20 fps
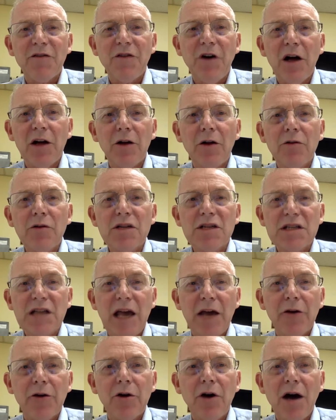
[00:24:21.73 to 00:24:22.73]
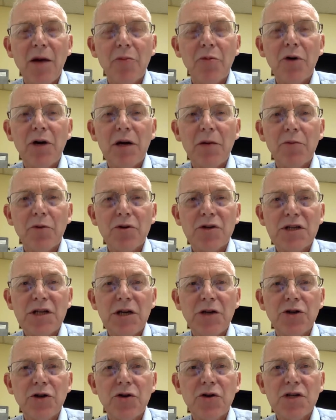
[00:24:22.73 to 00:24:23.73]
followed standard operating
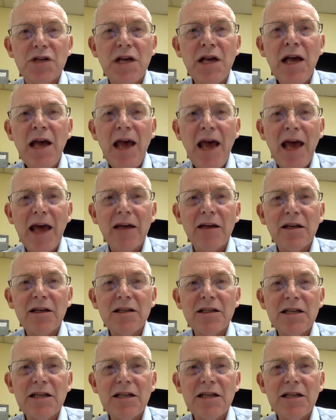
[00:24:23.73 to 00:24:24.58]
procedures and